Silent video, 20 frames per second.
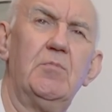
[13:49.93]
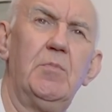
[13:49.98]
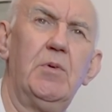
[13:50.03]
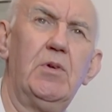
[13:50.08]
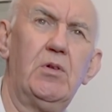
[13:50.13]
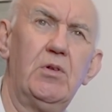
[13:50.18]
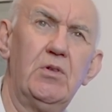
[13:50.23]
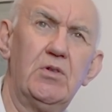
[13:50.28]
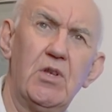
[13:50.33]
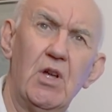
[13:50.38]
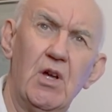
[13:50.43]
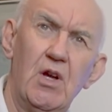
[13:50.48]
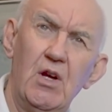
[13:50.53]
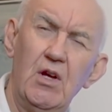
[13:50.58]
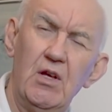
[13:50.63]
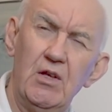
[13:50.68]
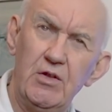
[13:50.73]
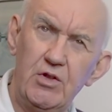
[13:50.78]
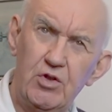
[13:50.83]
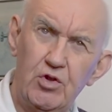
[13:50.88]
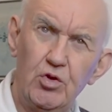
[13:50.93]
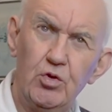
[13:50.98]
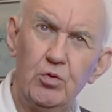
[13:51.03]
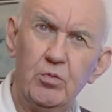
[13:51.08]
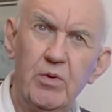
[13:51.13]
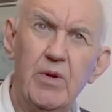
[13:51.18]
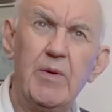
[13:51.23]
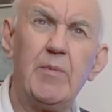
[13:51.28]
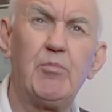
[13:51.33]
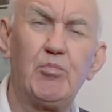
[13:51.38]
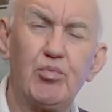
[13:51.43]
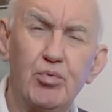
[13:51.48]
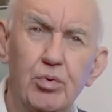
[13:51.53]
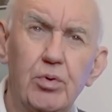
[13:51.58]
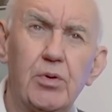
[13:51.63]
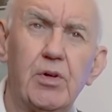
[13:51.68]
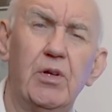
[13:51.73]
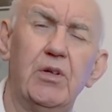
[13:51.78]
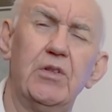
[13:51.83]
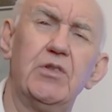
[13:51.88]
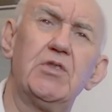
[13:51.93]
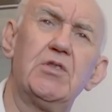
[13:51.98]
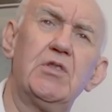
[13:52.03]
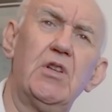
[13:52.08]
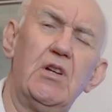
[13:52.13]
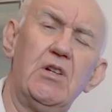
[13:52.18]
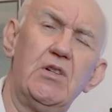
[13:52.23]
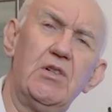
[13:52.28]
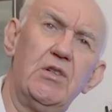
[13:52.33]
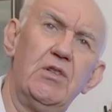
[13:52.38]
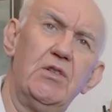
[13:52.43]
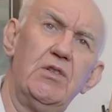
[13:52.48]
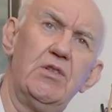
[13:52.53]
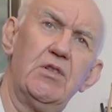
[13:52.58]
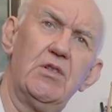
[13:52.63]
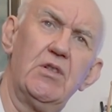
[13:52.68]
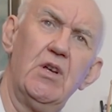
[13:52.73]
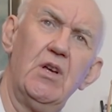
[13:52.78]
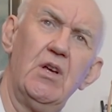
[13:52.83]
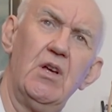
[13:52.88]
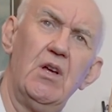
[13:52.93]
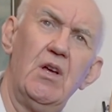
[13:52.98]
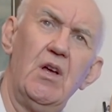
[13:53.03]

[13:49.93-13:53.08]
because the shortwave broadcast stations